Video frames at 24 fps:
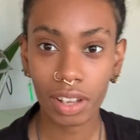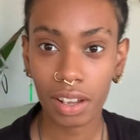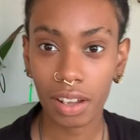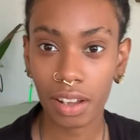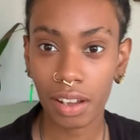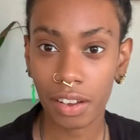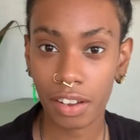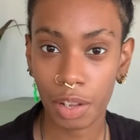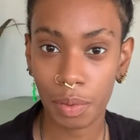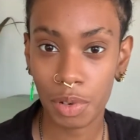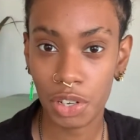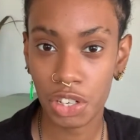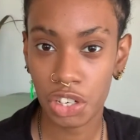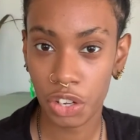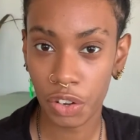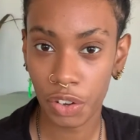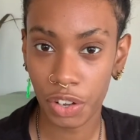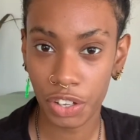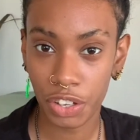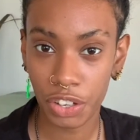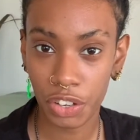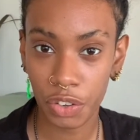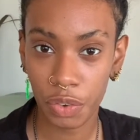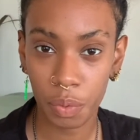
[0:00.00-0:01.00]
I'm going to be
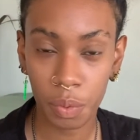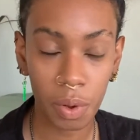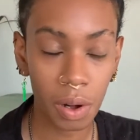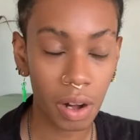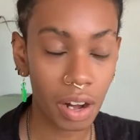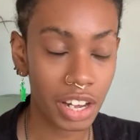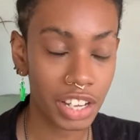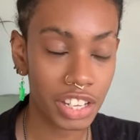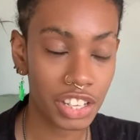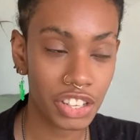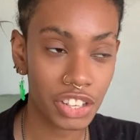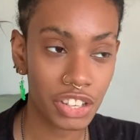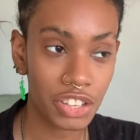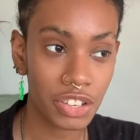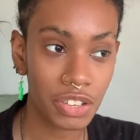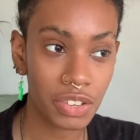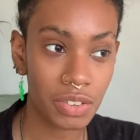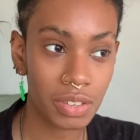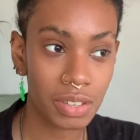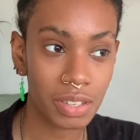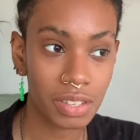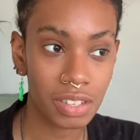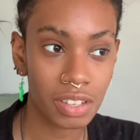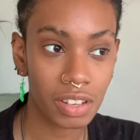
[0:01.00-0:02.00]
showing you what I
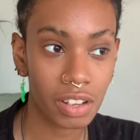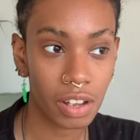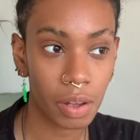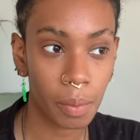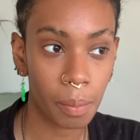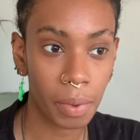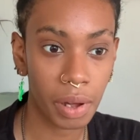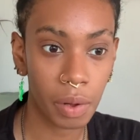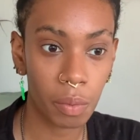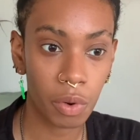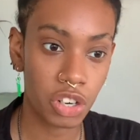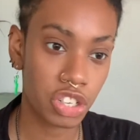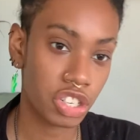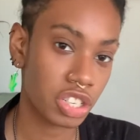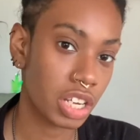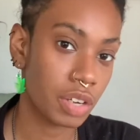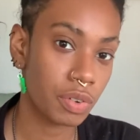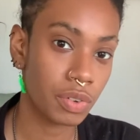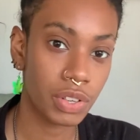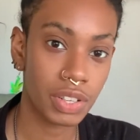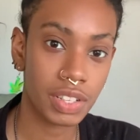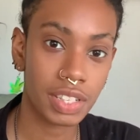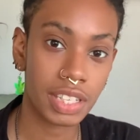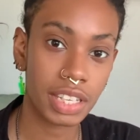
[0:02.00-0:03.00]
use in my wash
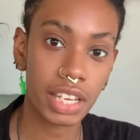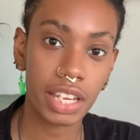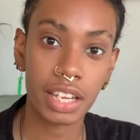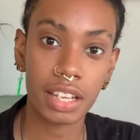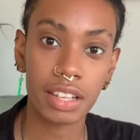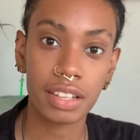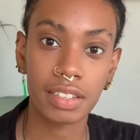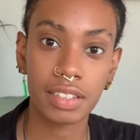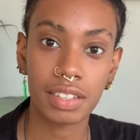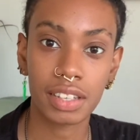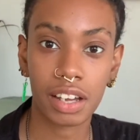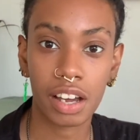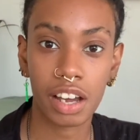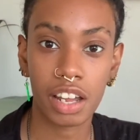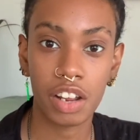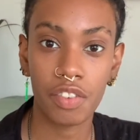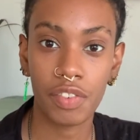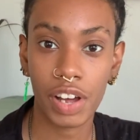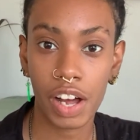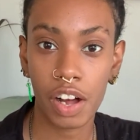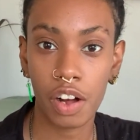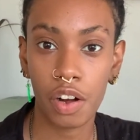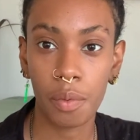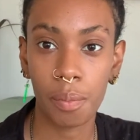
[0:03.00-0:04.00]
day routine to kind
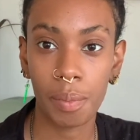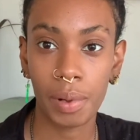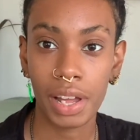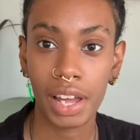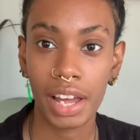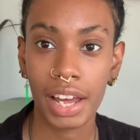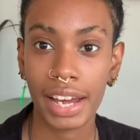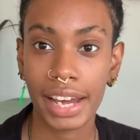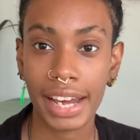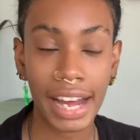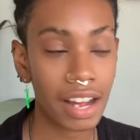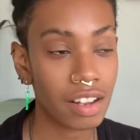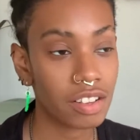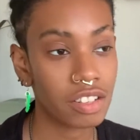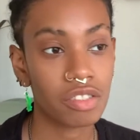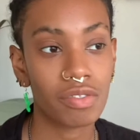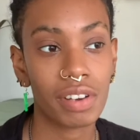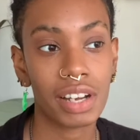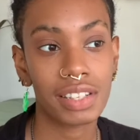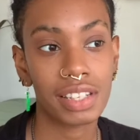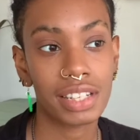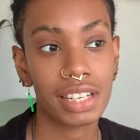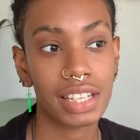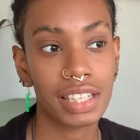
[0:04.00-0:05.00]
of help
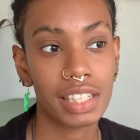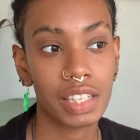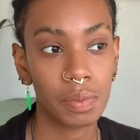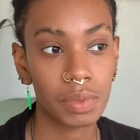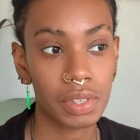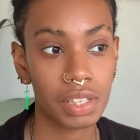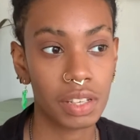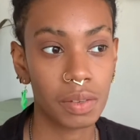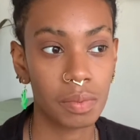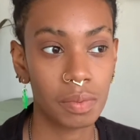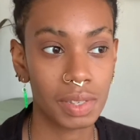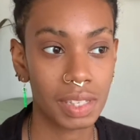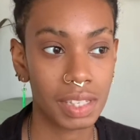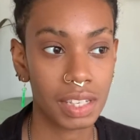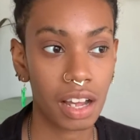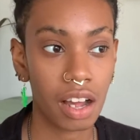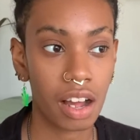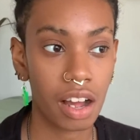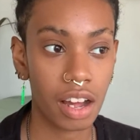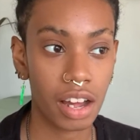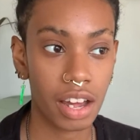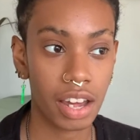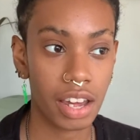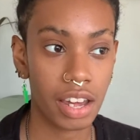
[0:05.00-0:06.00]
counteract any symptoms
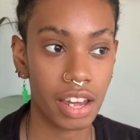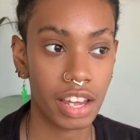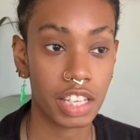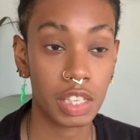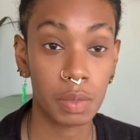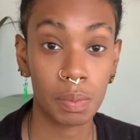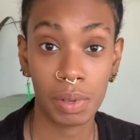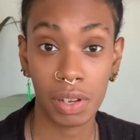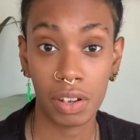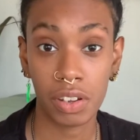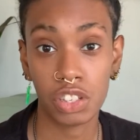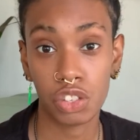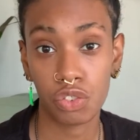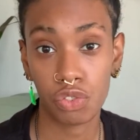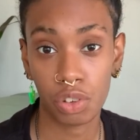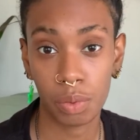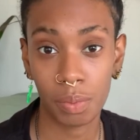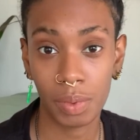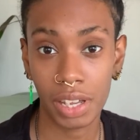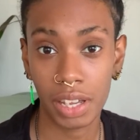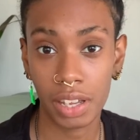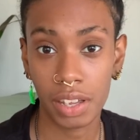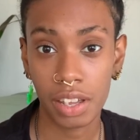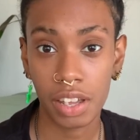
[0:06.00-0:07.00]
that I experience
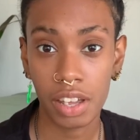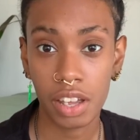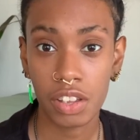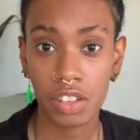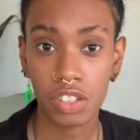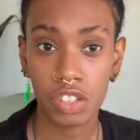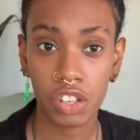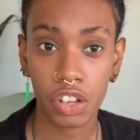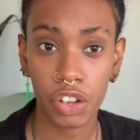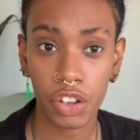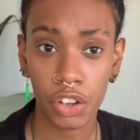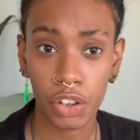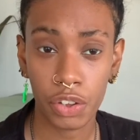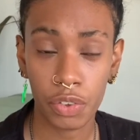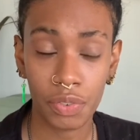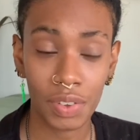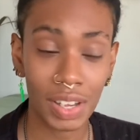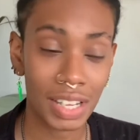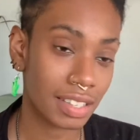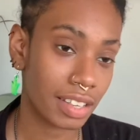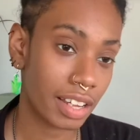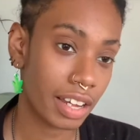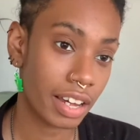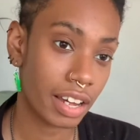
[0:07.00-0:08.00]
from it. So
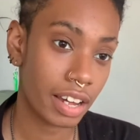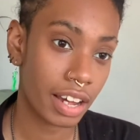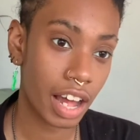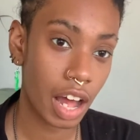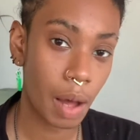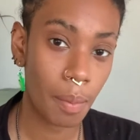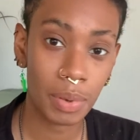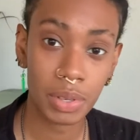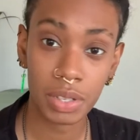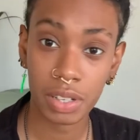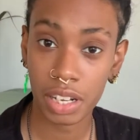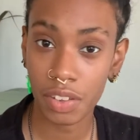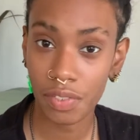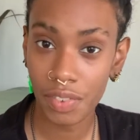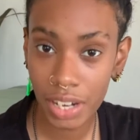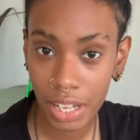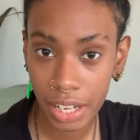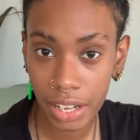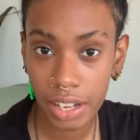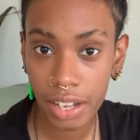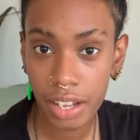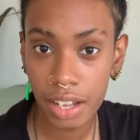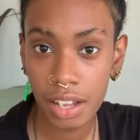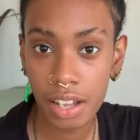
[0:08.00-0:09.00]
things like apple cider
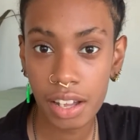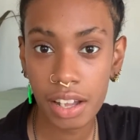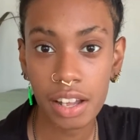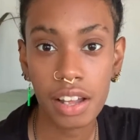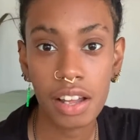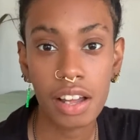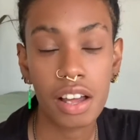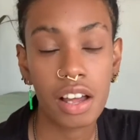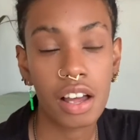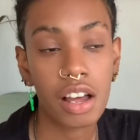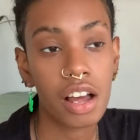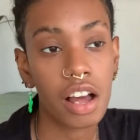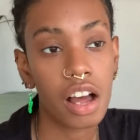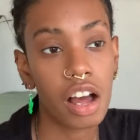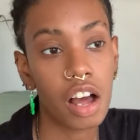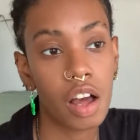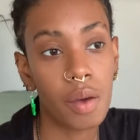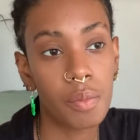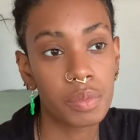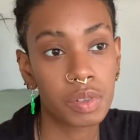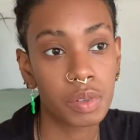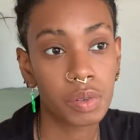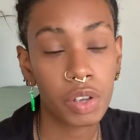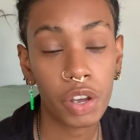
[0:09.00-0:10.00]
vinegar,
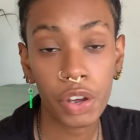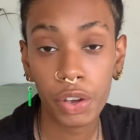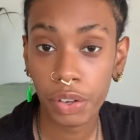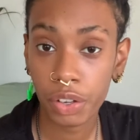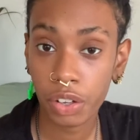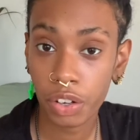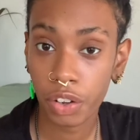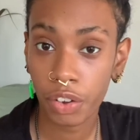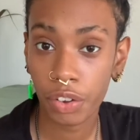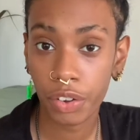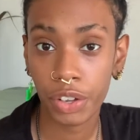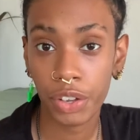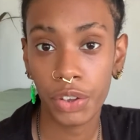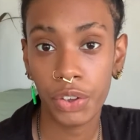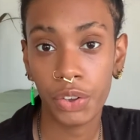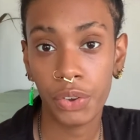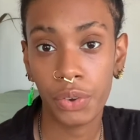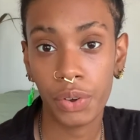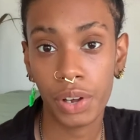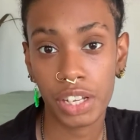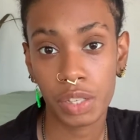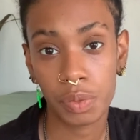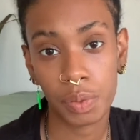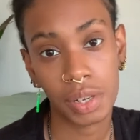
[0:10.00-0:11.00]
some coconut
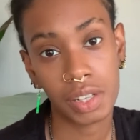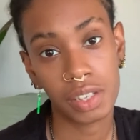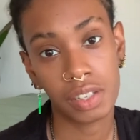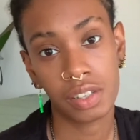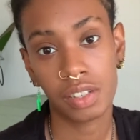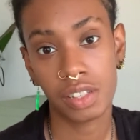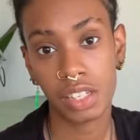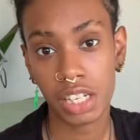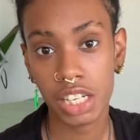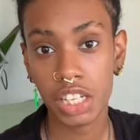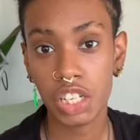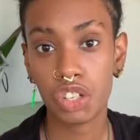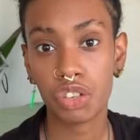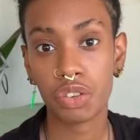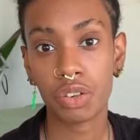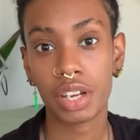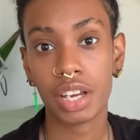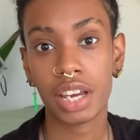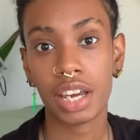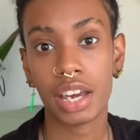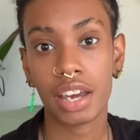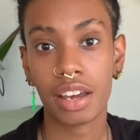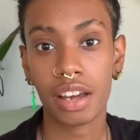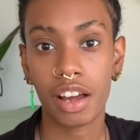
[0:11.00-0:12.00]
oil, as well as some tea
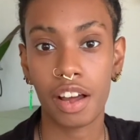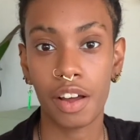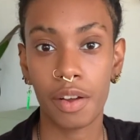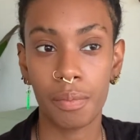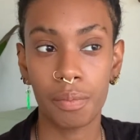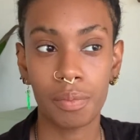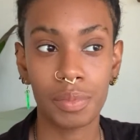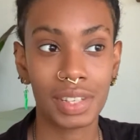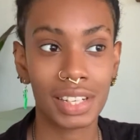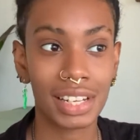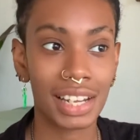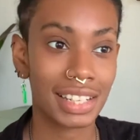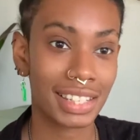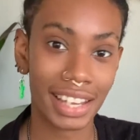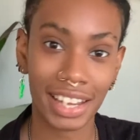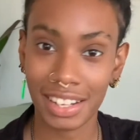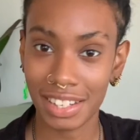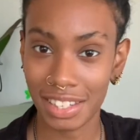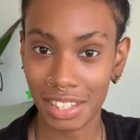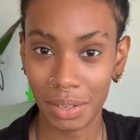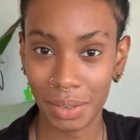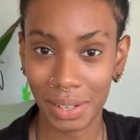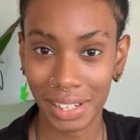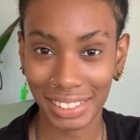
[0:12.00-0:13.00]
tree. So let's get
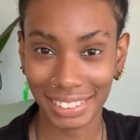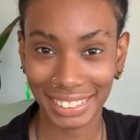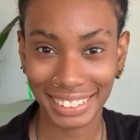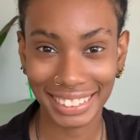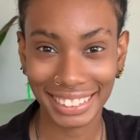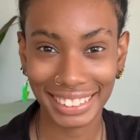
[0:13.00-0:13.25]
into it.